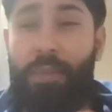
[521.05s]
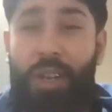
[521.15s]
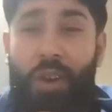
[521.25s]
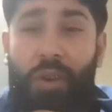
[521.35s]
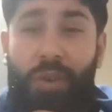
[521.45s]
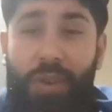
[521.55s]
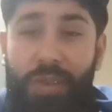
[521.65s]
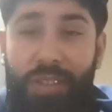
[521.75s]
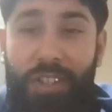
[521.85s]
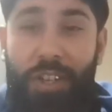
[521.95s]
me know,
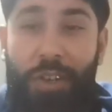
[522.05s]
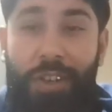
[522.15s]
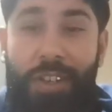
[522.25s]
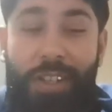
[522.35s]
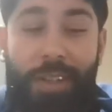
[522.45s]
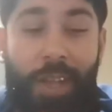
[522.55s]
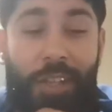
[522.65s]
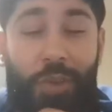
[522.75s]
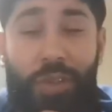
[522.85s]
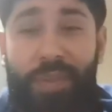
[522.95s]
you know.
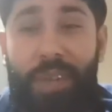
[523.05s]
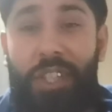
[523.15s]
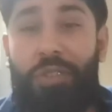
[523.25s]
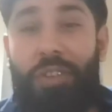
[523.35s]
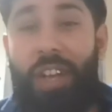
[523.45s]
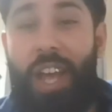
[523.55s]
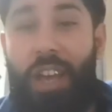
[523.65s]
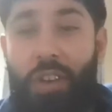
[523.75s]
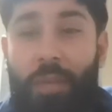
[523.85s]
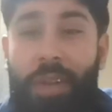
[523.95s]
As always, make sure you
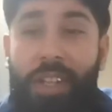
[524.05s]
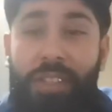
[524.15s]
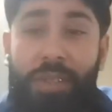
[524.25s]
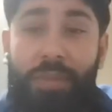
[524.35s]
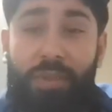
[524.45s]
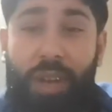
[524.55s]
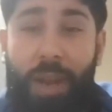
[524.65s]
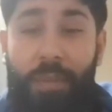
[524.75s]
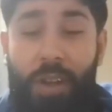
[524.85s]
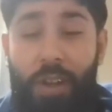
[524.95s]
like, comment and
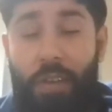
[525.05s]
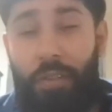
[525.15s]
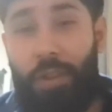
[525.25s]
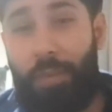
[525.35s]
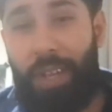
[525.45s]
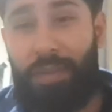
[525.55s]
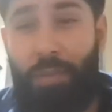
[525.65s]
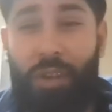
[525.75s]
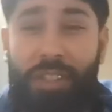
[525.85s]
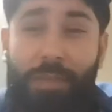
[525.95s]
subscribe for the best
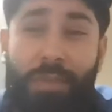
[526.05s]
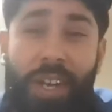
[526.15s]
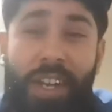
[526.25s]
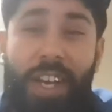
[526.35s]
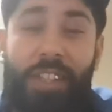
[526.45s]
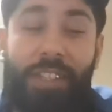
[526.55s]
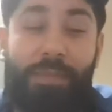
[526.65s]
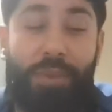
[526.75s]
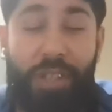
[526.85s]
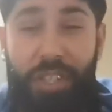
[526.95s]
boxing breakdowns
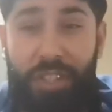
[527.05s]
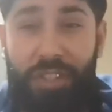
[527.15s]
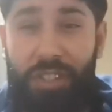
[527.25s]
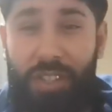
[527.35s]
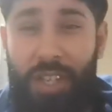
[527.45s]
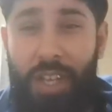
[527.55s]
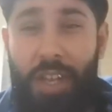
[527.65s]
and predictions.